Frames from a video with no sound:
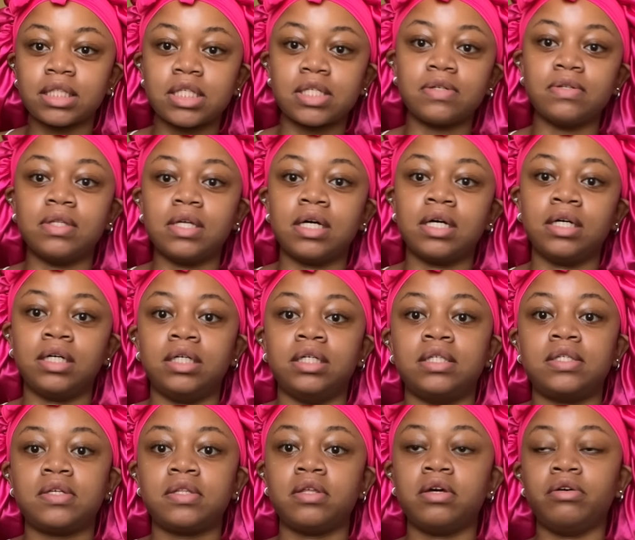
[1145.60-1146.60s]
to the
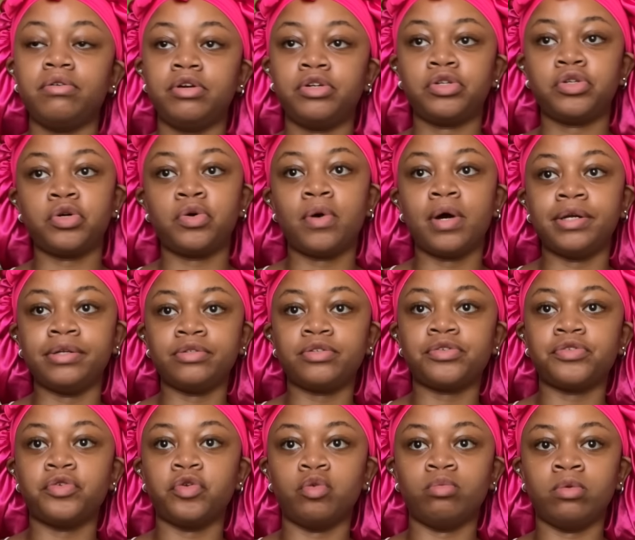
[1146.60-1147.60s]
to the original one to
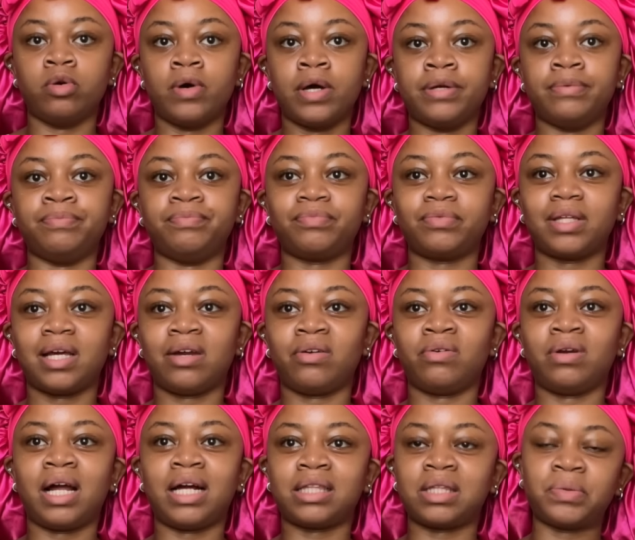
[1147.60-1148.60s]
the normal one i
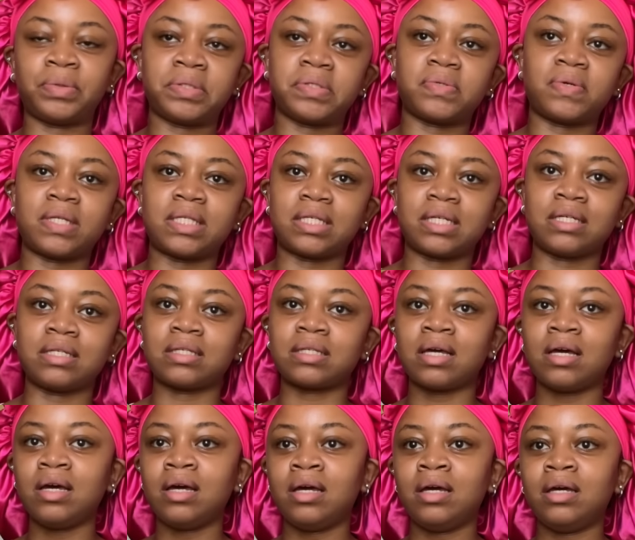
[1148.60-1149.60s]
don't like the way this one tastes
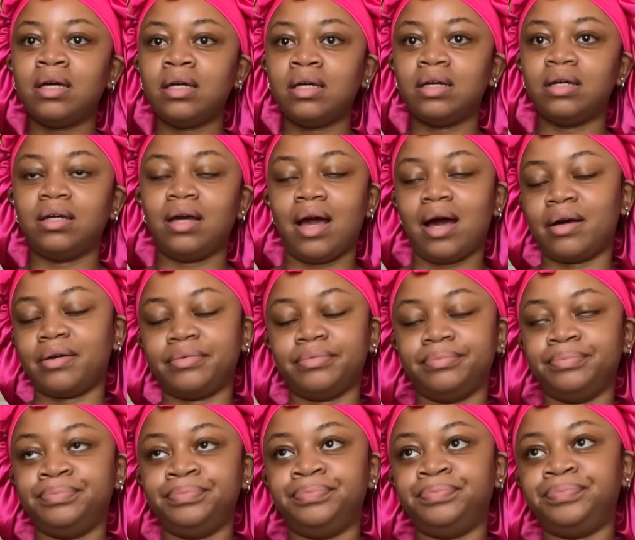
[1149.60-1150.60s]
yeah
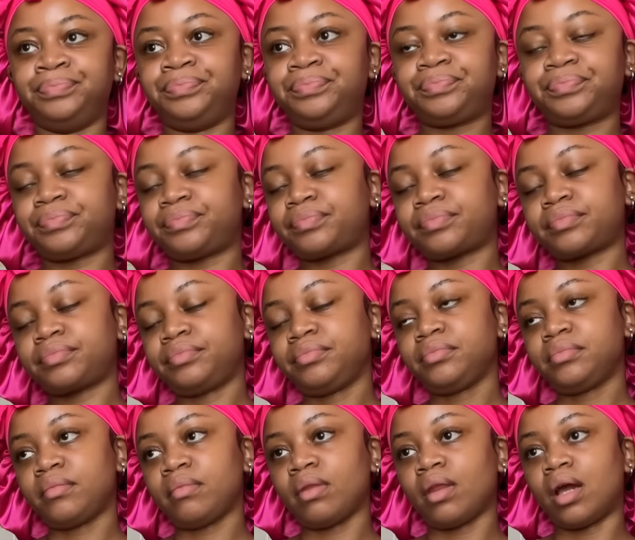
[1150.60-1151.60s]
mm -mm.
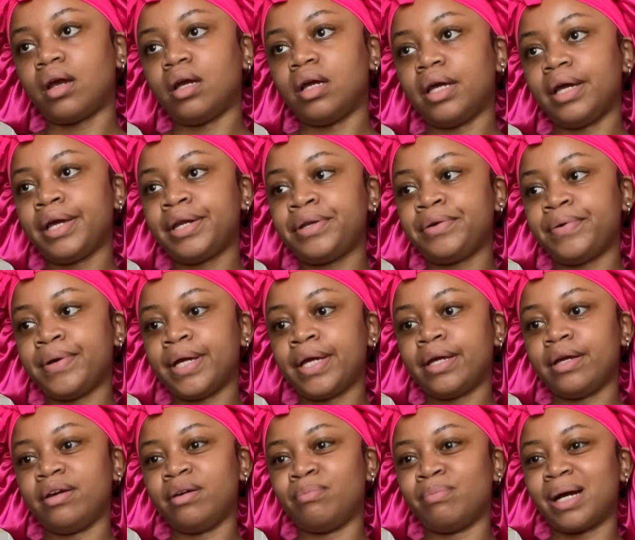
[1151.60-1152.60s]

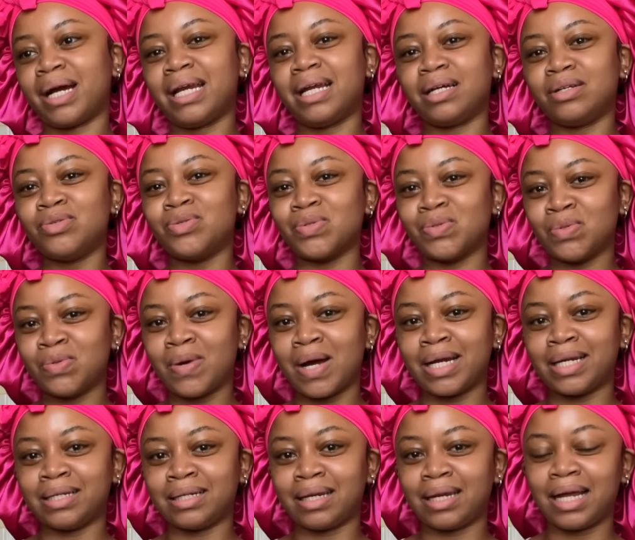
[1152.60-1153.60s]
anyway
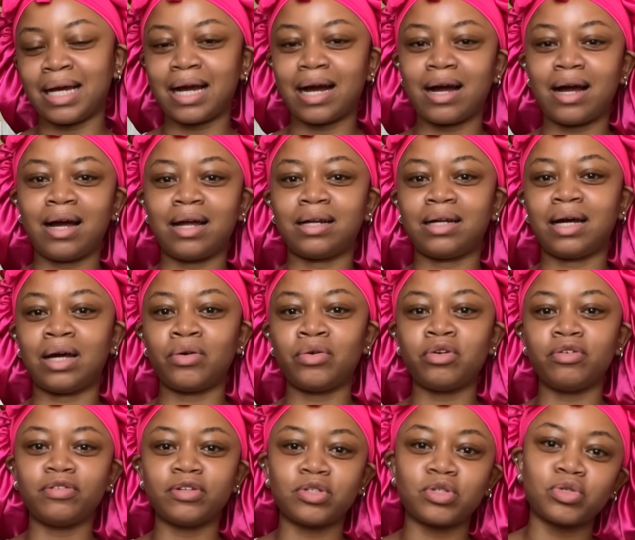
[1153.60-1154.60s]
like I, I don't
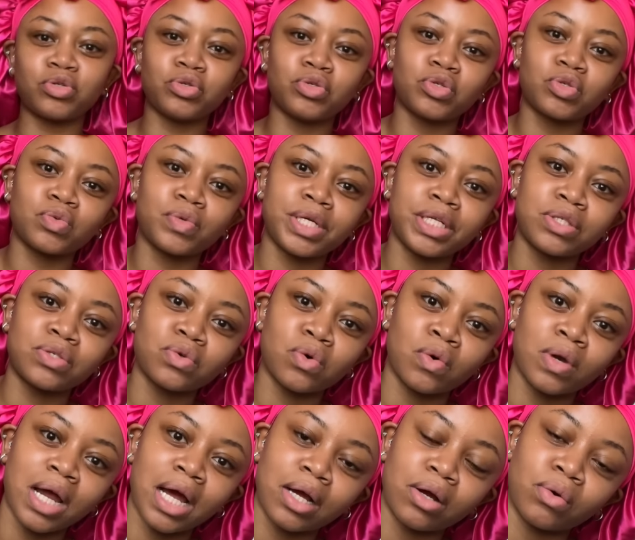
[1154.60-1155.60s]
know if it's too sweet or
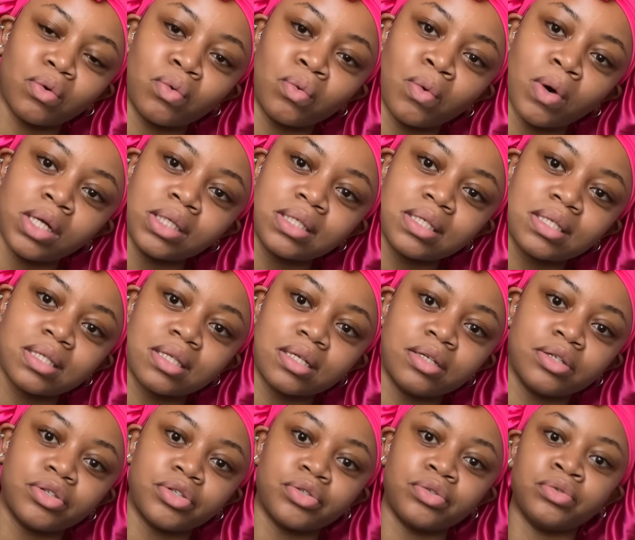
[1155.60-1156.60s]
like what's the
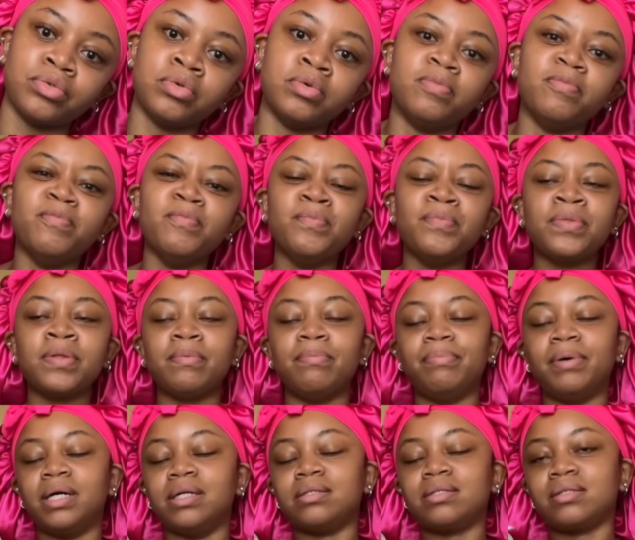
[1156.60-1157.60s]
issue
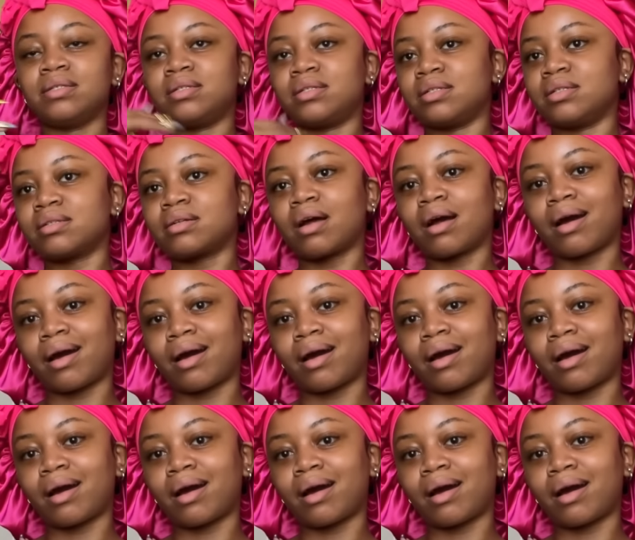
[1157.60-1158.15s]
but it's just